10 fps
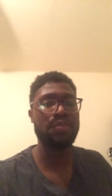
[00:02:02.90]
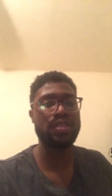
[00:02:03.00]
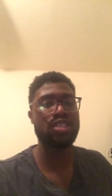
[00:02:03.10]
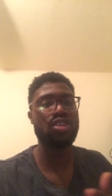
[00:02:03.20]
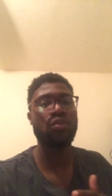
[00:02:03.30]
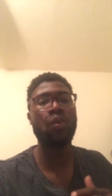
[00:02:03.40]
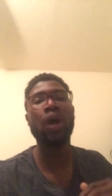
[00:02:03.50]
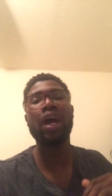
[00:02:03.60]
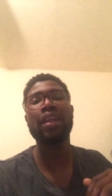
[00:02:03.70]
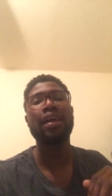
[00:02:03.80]
position
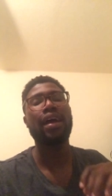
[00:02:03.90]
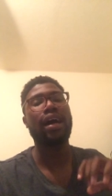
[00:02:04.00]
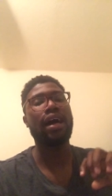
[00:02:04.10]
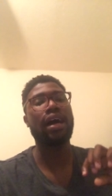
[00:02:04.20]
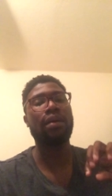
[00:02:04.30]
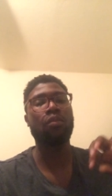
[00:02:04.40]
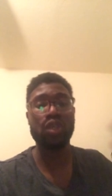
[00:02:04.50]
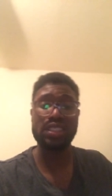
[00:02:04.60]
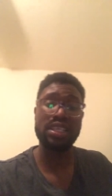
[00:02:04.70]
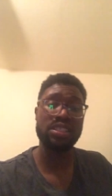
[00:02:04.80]
1,
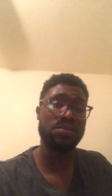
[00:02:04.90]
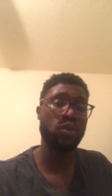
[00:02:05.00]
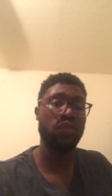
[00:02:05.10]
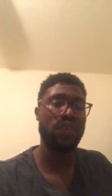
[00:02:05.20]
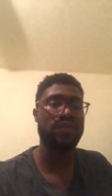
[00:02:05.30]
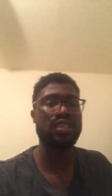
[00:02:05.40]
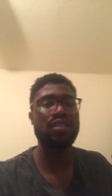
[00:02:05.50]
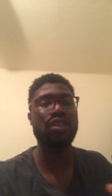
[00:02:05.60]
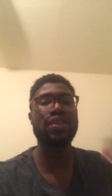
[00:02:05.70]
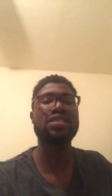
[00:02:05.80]
once it's moved 15
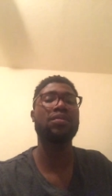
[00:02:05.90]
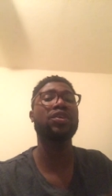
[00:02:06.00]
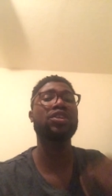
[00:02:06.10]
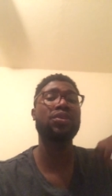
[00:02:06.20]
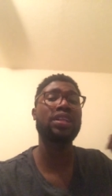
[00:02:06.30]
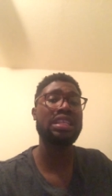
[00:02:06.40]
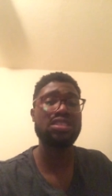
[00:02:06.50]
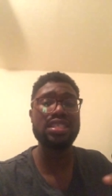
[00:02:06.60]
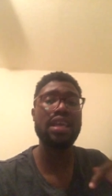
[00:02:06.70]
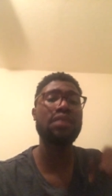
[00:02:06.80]
degrees, then we do another
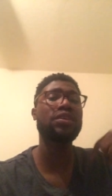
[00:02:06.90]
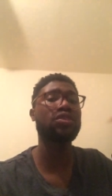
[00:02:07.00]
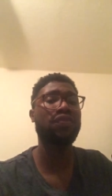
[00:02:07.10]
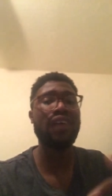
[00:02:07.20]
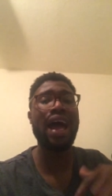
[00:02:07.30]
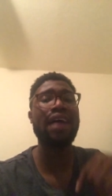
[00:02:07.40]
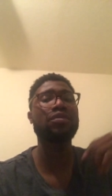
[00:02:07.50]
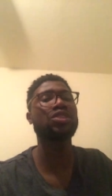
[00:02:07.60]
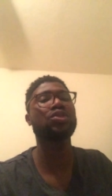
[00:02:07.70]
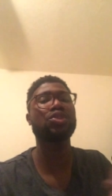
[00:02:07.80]
10, we do 5, we
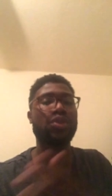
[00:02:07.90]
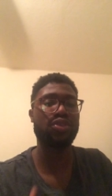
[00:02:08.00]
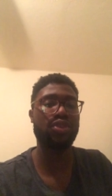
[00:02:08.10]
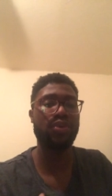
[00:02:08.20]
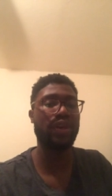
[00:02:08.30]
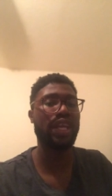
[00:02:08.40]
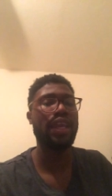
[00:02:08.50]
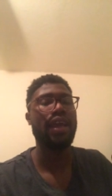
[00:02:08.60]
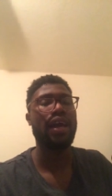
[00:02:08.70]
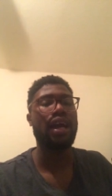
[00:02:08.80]
do 2 to 3.
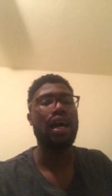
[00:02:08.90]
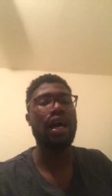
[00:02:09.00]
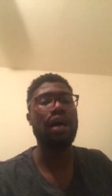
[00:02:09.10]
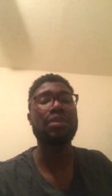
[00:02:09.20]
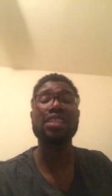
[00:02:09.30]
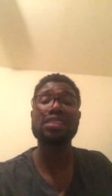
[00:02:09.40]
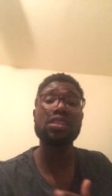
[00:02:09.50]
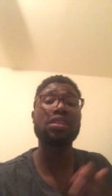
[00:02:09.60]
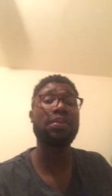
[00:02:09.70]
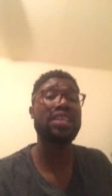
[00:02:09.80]

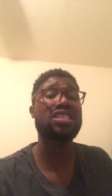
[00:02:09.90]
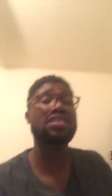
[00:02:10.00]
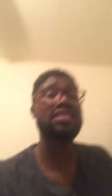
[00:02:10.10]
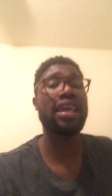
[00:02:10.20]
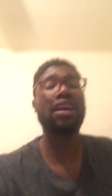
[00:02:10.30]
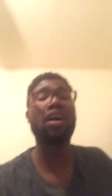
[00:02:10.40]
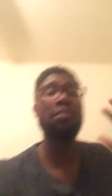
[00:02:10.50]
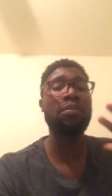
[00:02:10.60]
Until the patient's saying on